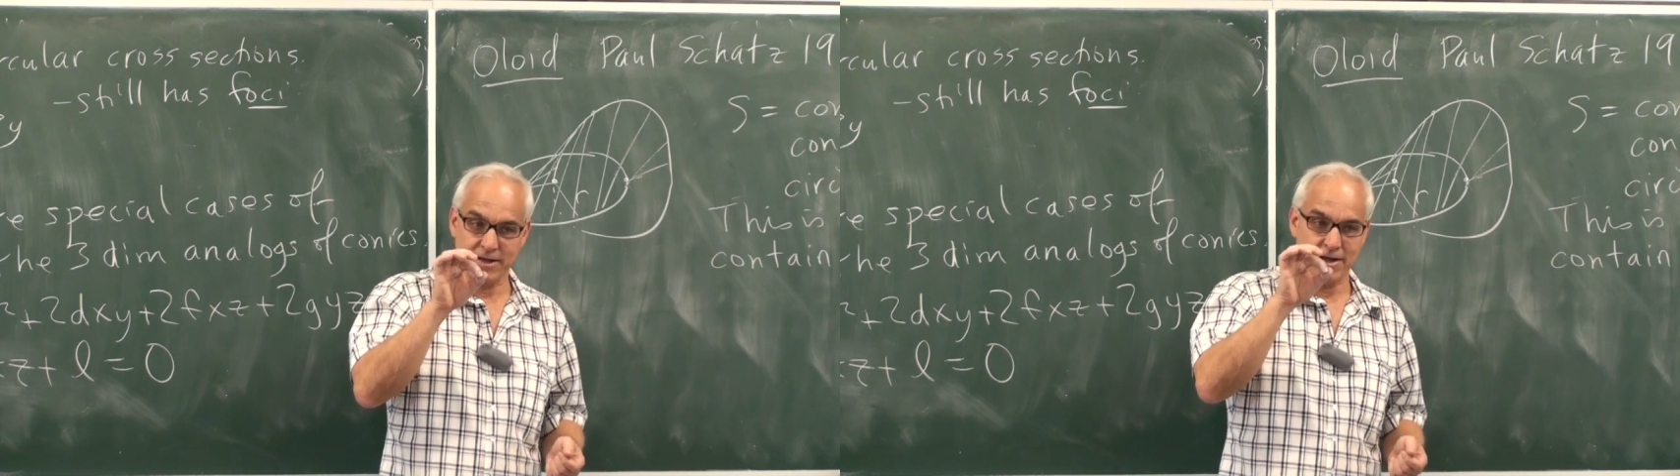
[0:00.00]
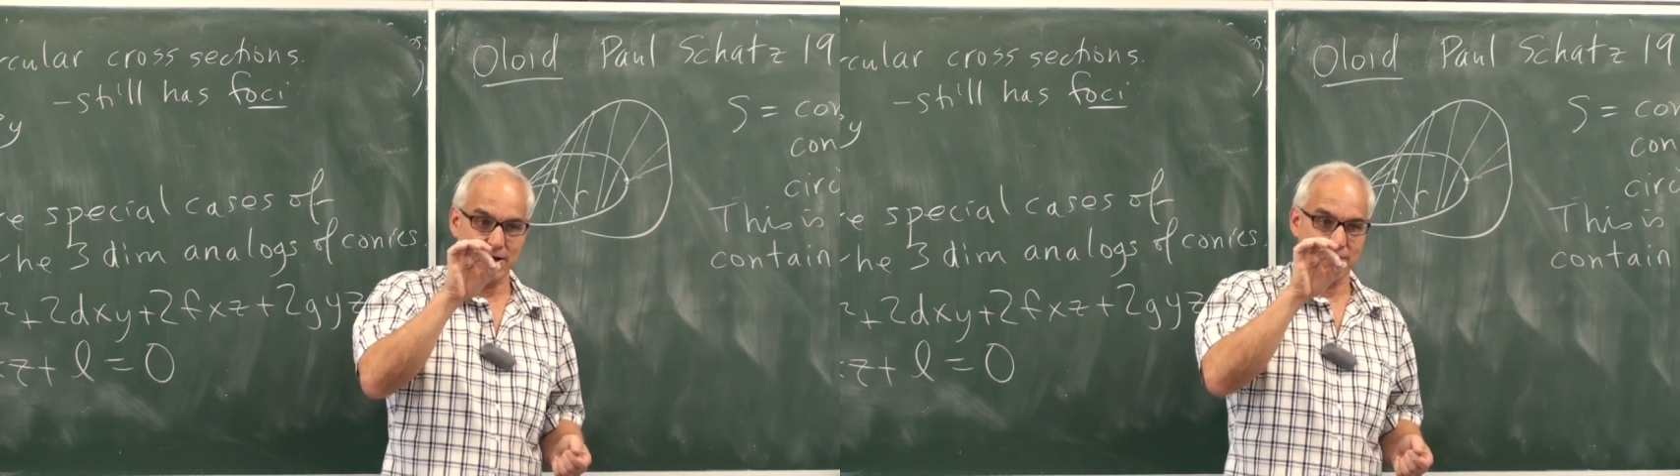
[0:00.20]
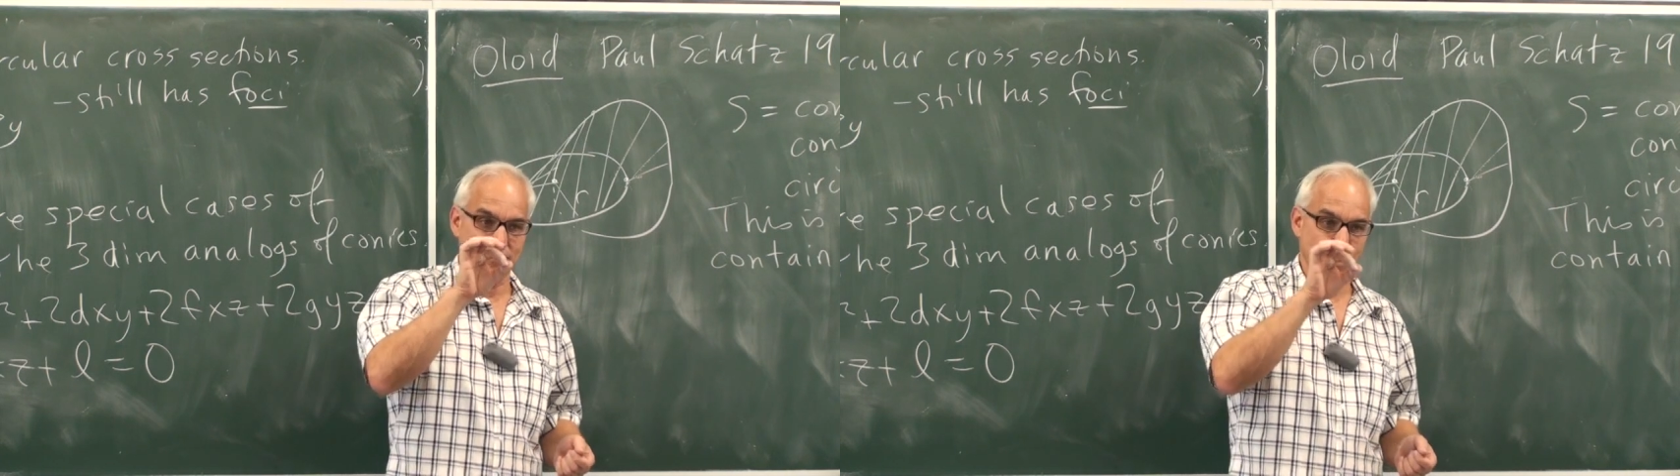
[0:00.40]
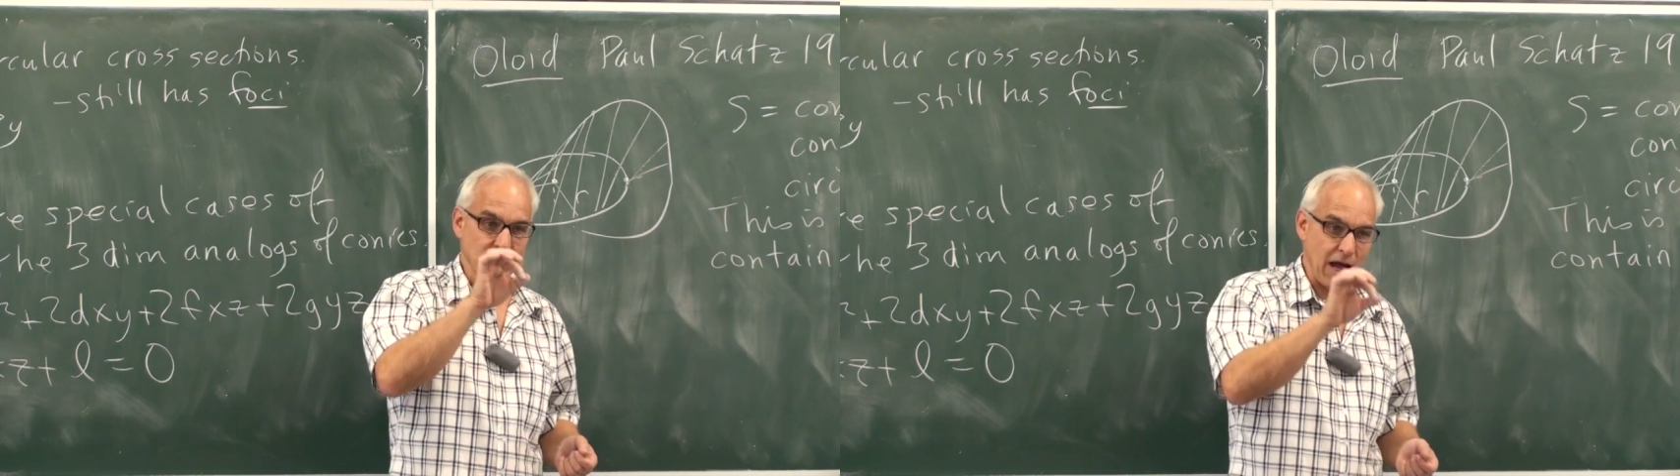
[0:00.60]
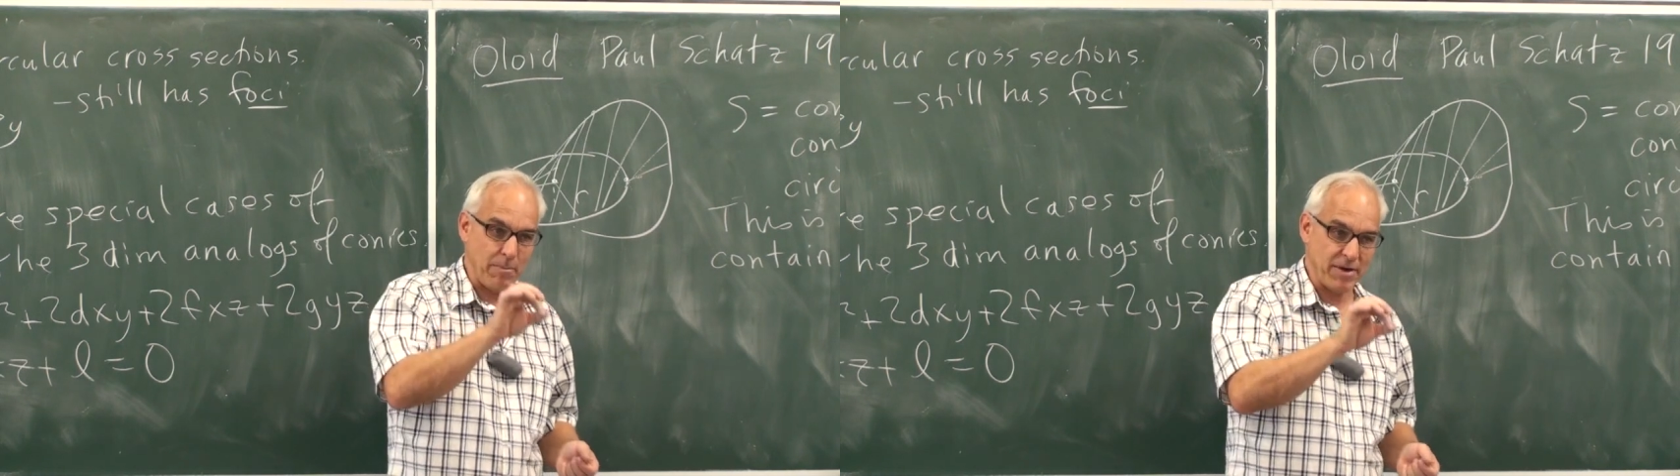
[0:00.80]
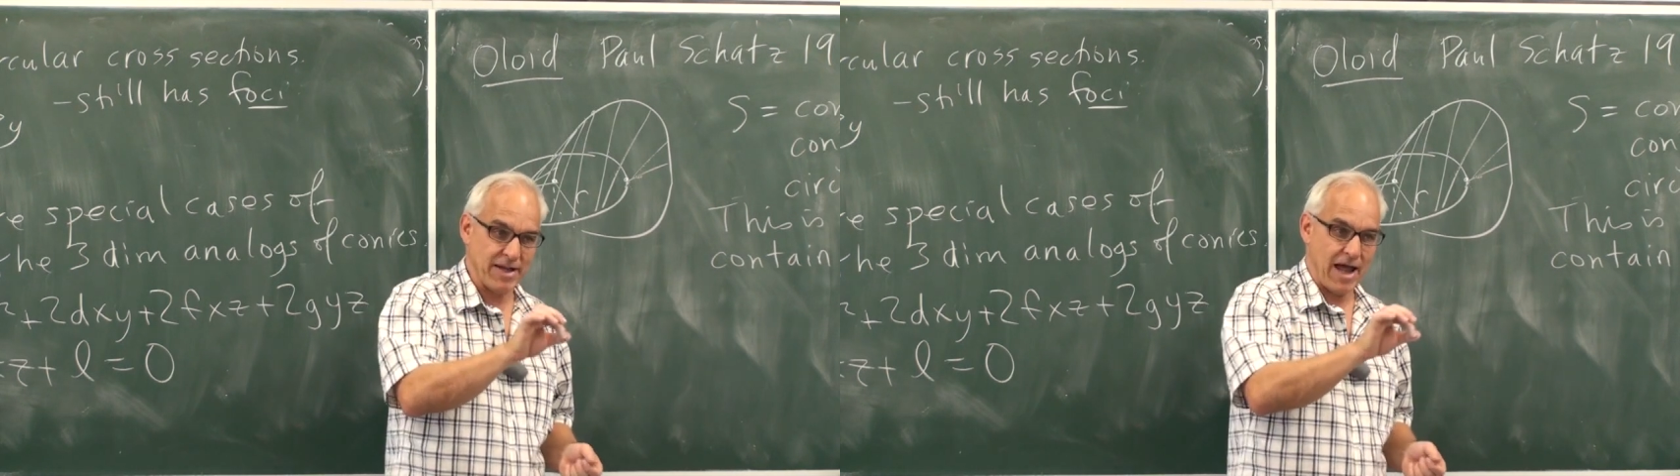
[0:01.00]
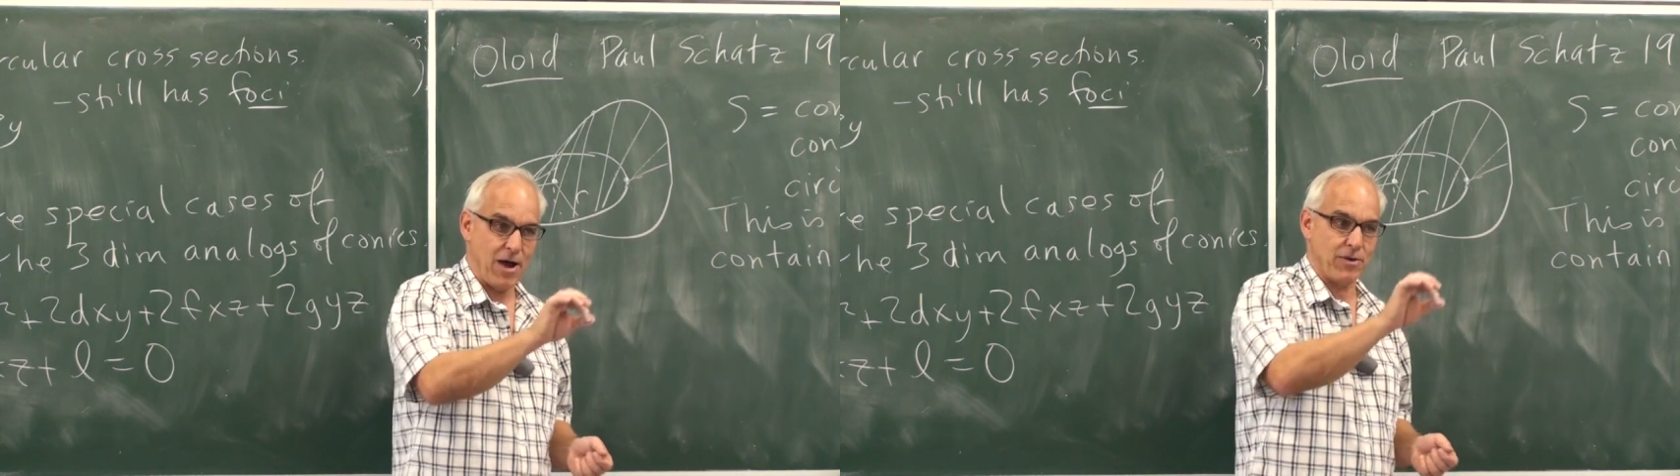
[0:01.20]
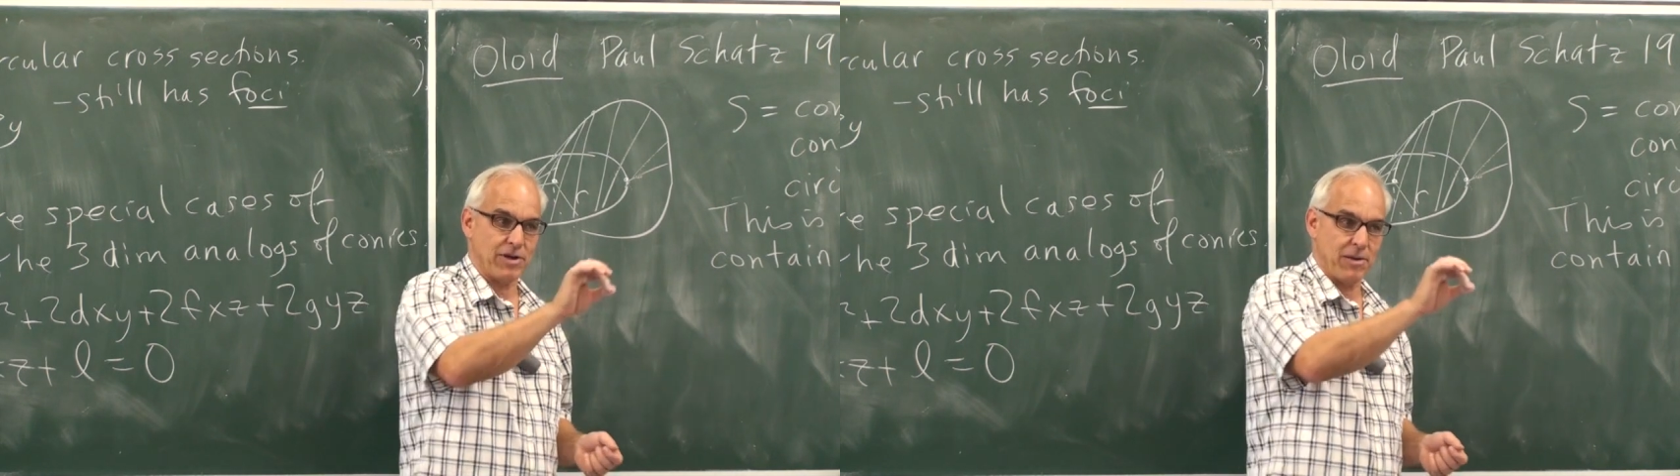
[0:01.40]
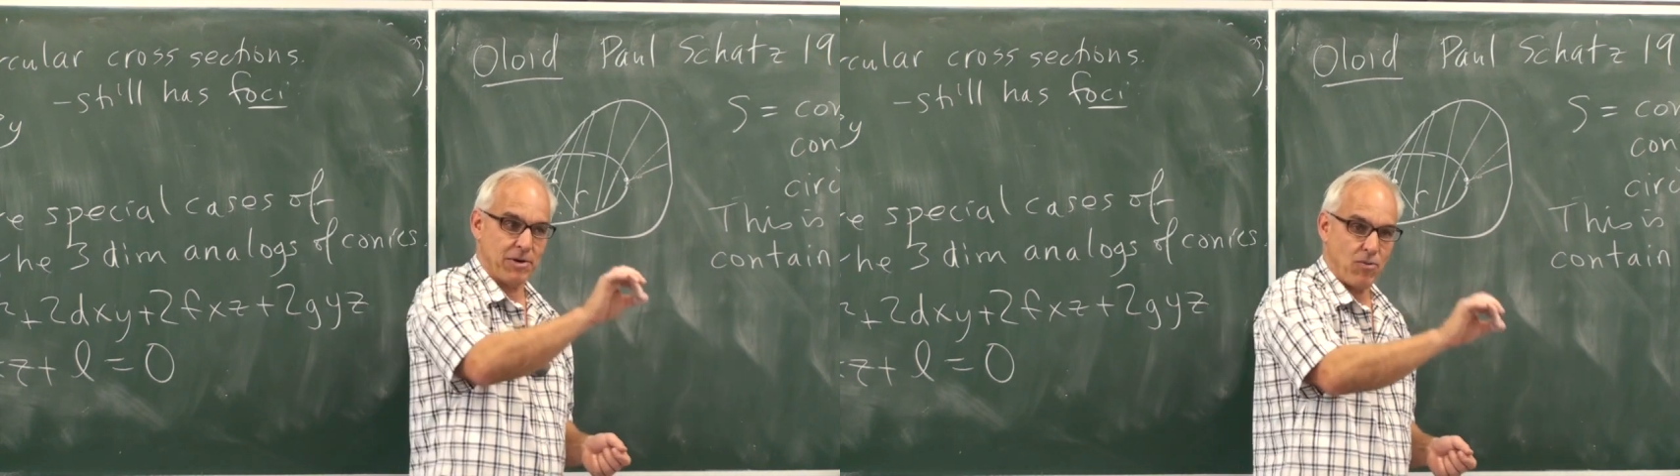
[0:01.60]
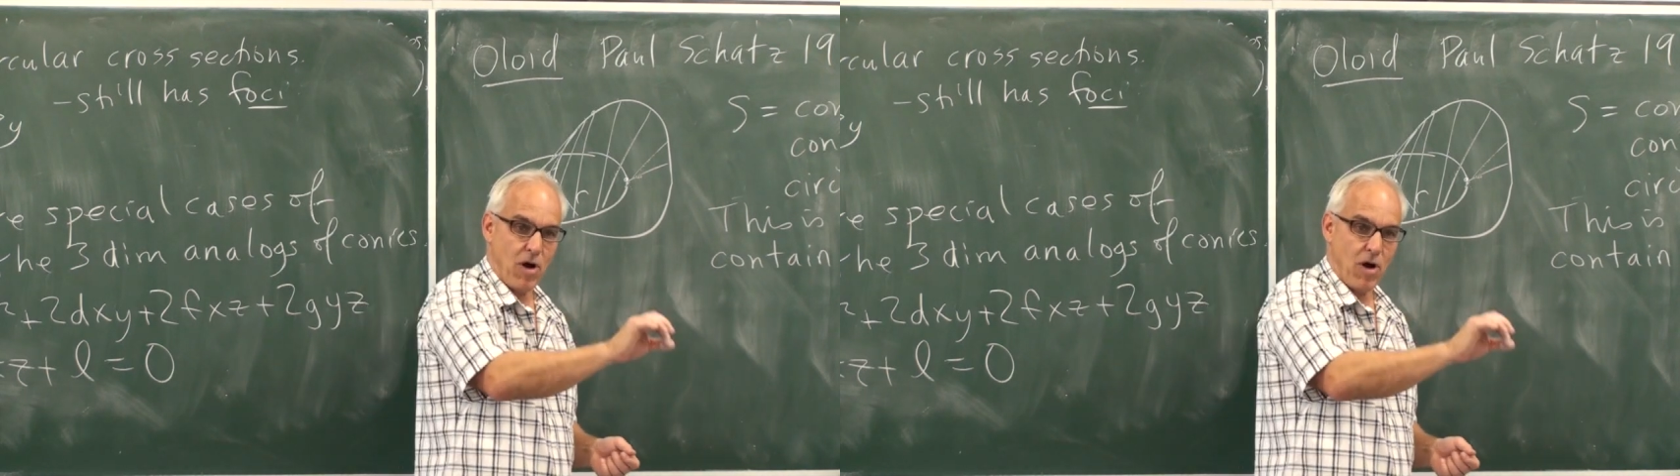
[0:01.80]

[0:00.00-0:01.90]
It kind of goes up and down a little bit.